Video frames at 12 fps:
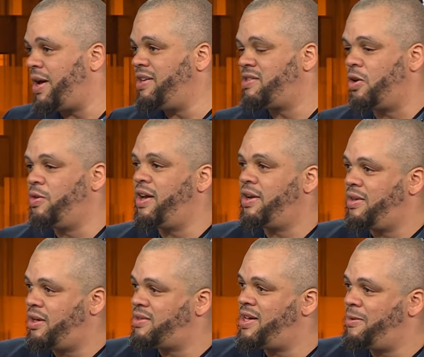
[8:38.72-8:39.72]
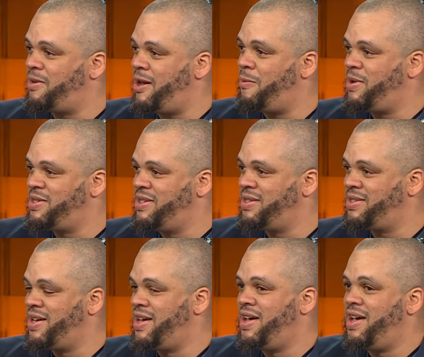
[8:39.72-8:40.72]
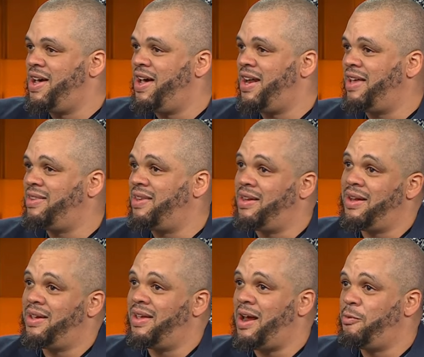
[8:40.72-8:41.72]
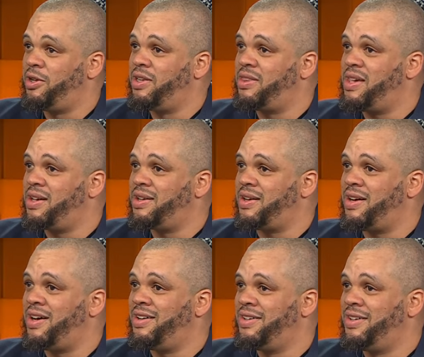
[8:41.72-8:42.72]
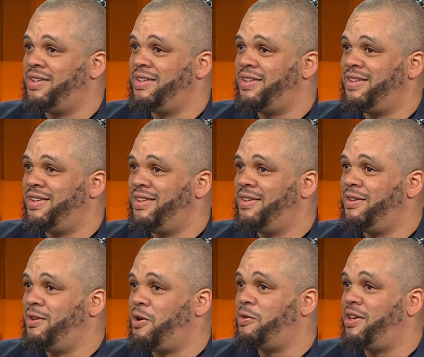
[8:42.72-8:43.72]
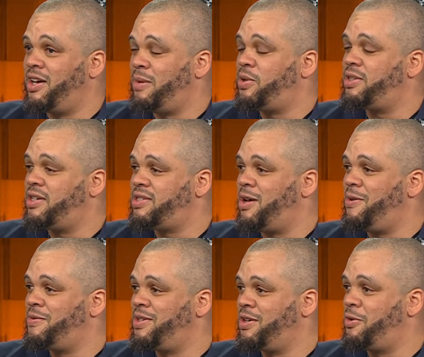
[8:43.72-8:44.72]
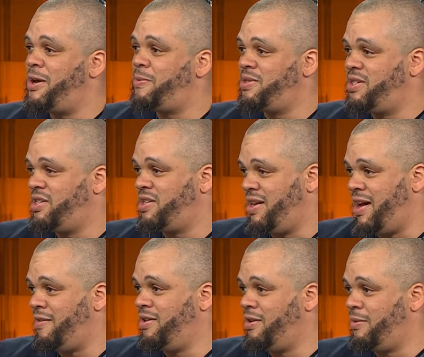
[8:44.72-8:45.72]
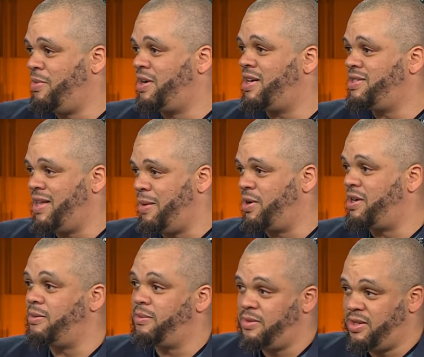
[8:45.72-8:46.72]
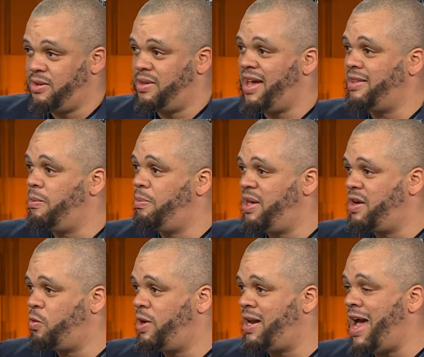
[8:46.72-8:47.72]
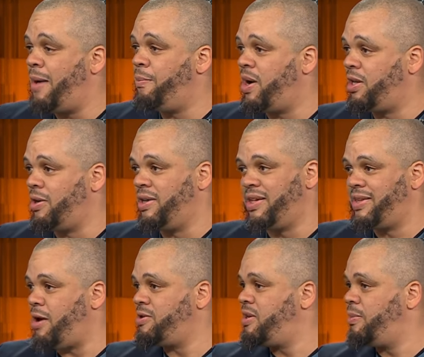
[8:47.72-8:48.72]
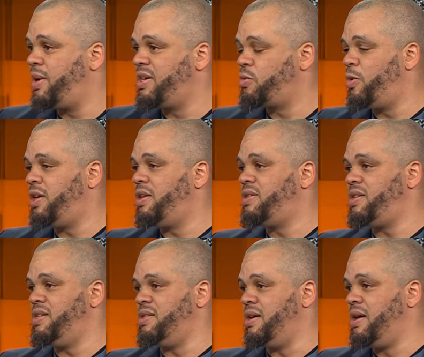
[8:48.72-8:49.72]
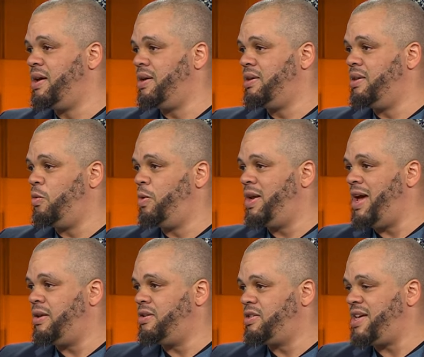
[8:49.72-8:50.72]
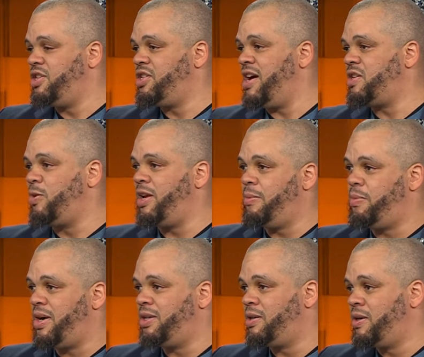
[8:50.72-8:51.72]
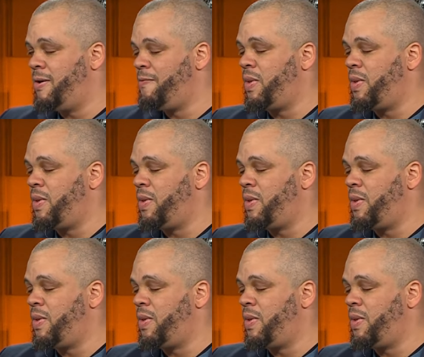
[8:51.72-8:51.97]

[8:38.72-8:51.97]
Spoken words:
Okay? So they'll take care of business. And I really think they're going to put themselves in great position, you know, because of that. Because they had the big win at Butler. I think that was their biggest win of the season, the win at St. John's, win at Butler.